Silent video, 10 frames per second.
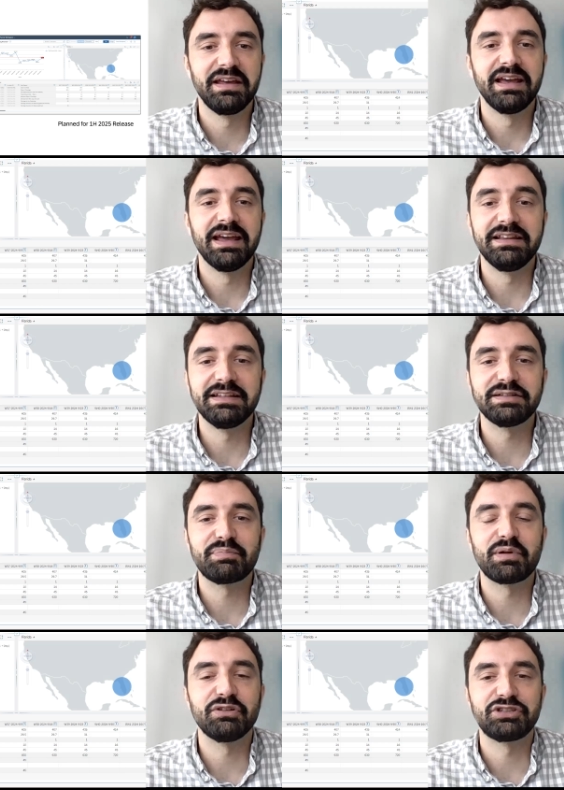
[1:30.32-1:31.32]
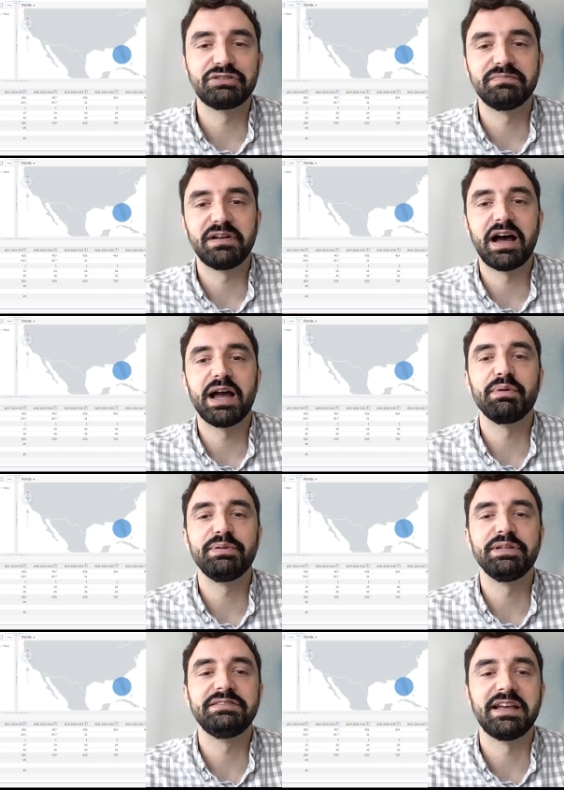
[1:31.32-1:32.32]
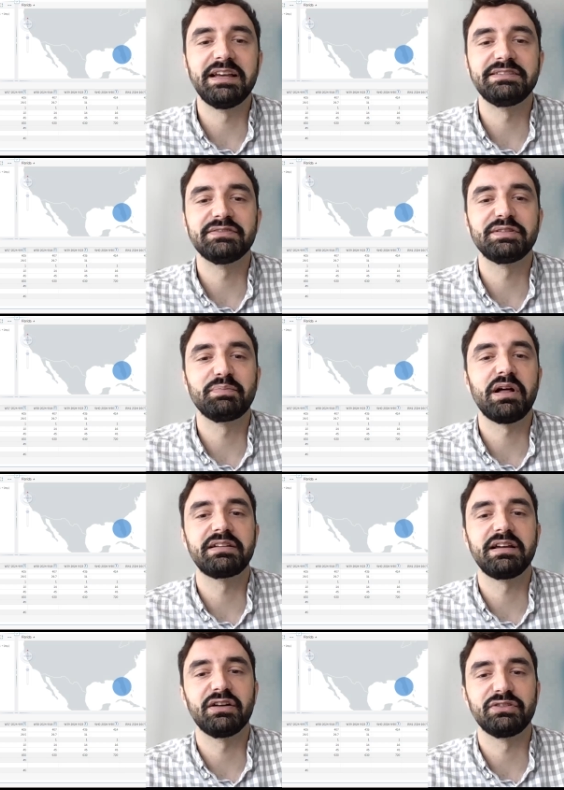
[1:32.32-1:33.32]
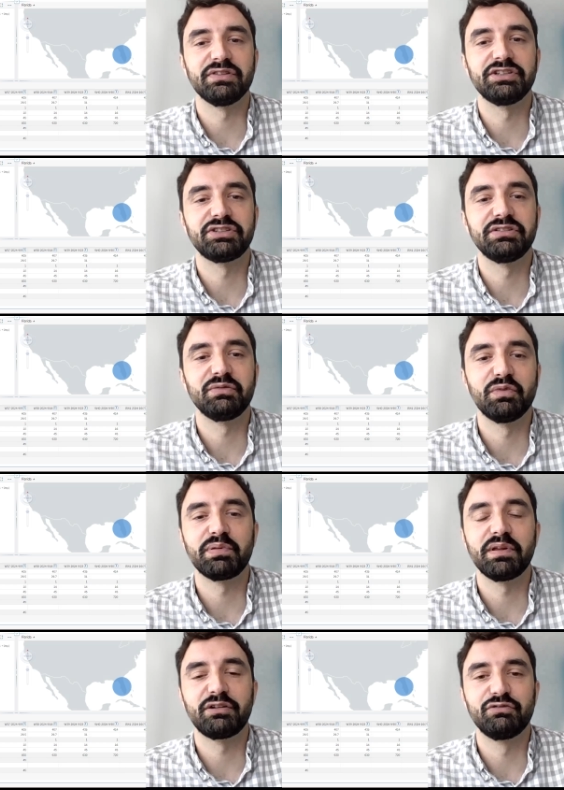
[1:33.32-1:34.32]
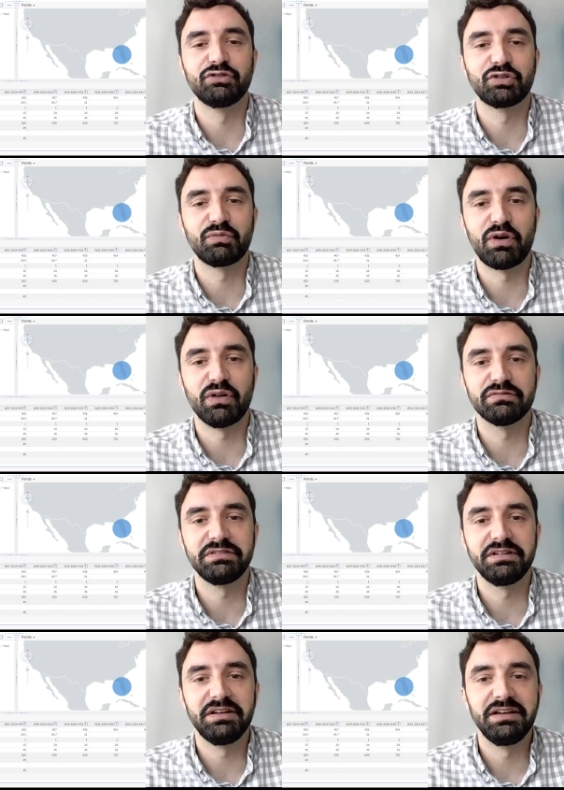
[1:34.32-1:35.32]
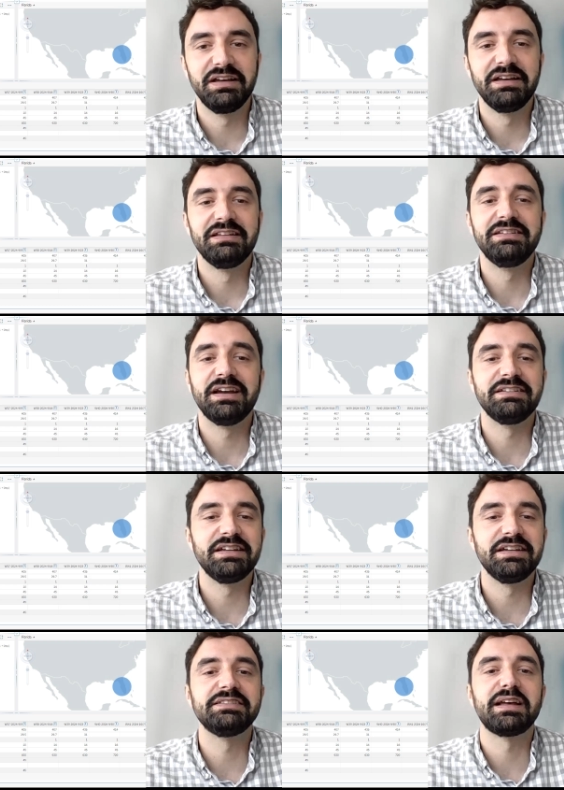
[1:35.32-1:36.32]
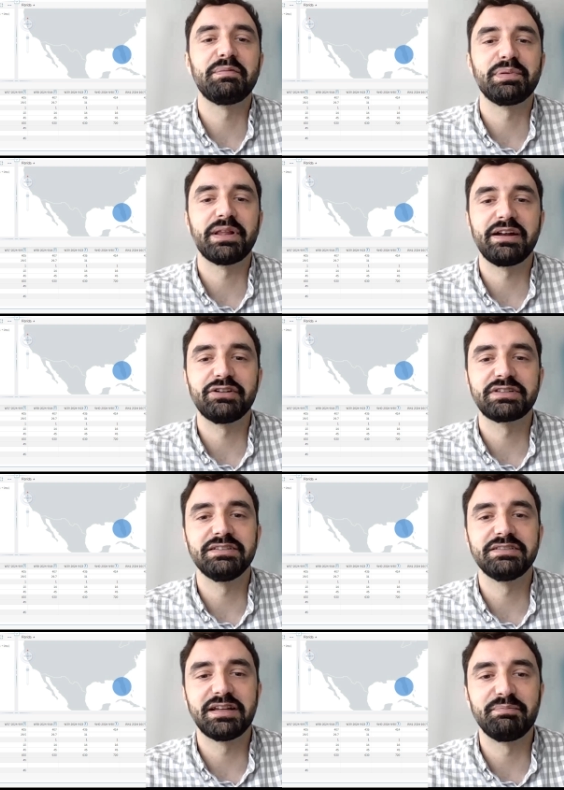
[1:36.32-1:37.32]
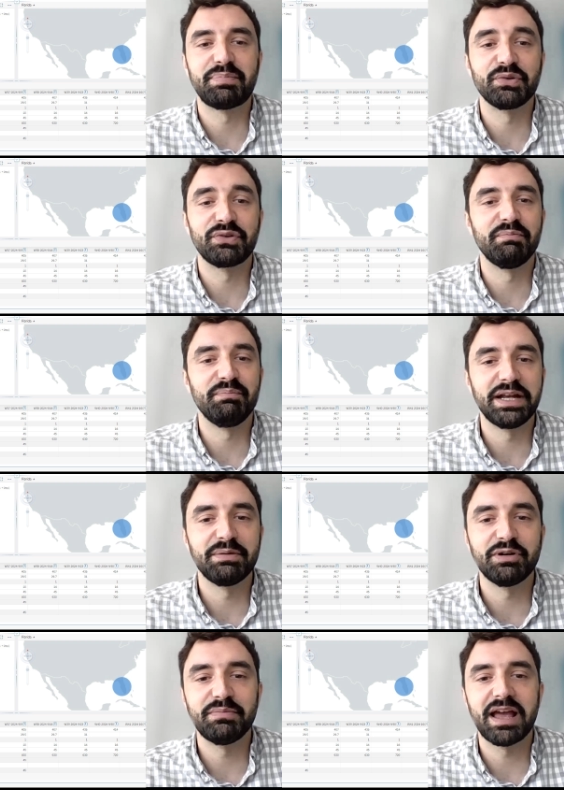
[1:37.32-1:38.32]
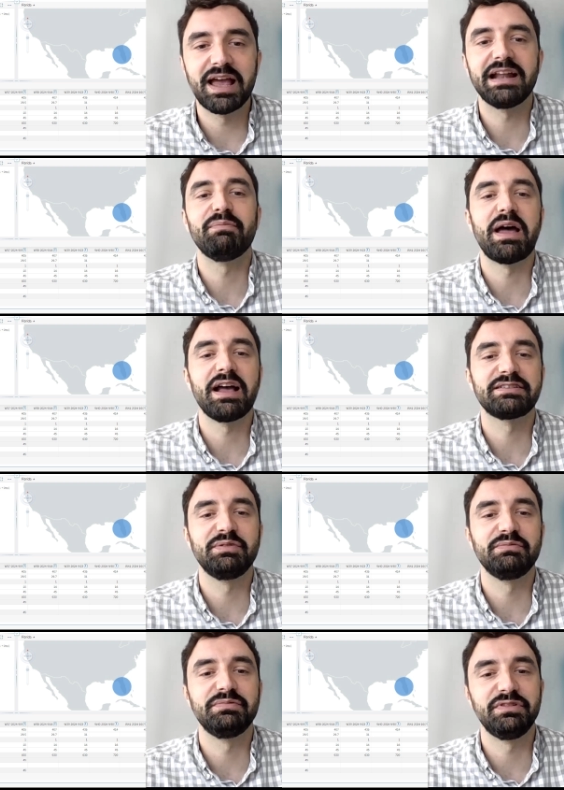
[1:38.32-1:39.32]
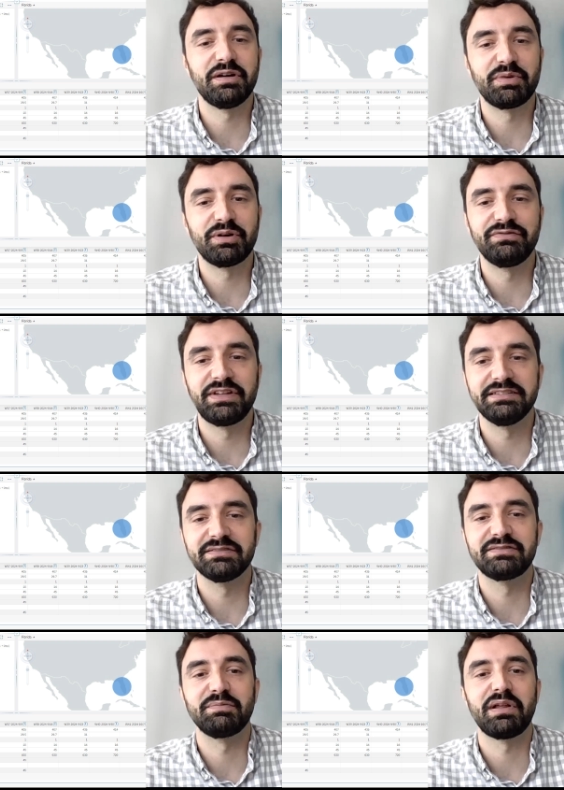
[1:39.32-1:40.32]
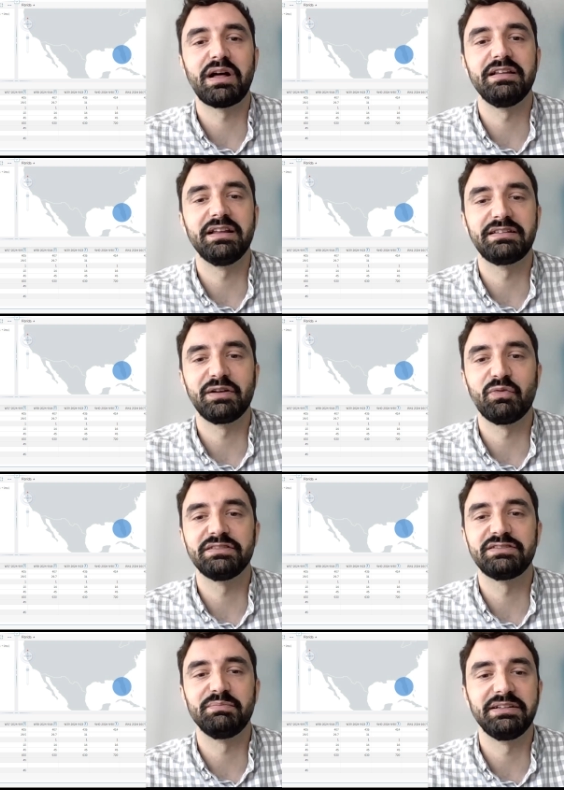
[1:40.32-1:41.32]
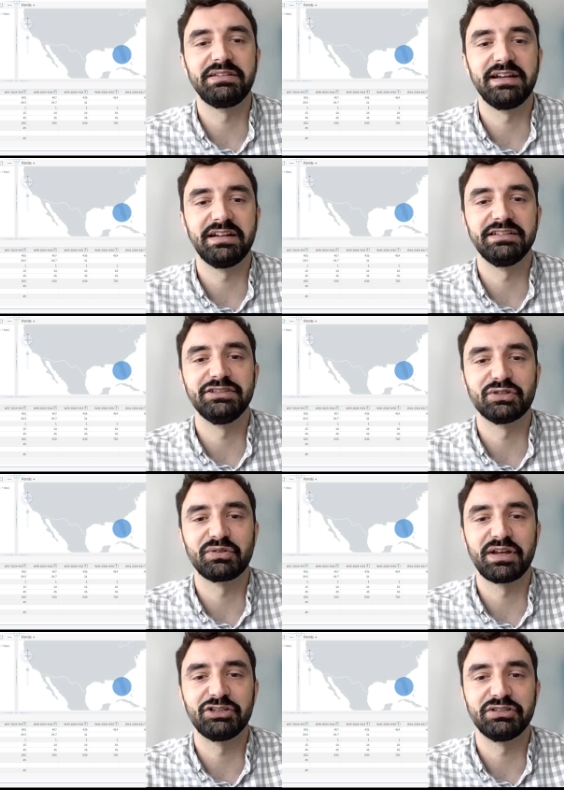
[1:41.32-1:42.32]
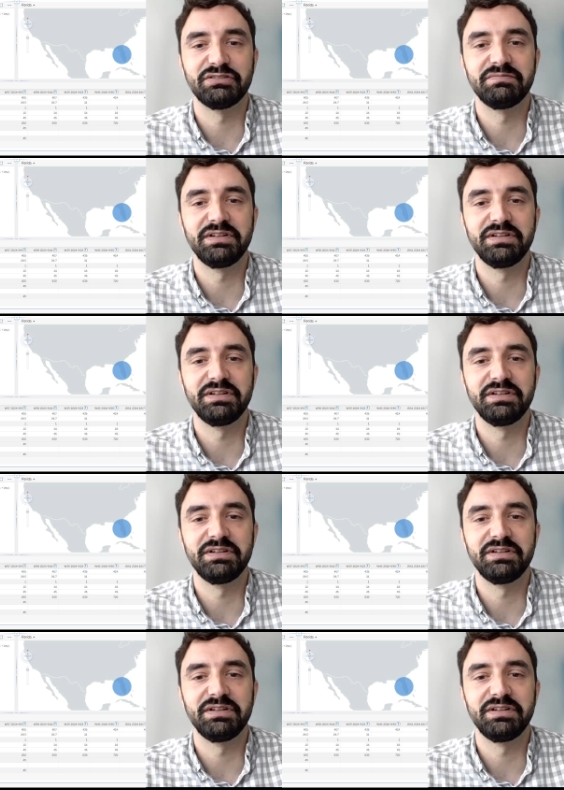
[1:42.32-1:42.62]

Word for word: In this approach, I B P's Days of Supply calculation will play a crucial role. The idea is that planners can set both a minimum and a maximum number of days of supply that they want to maintain at each location.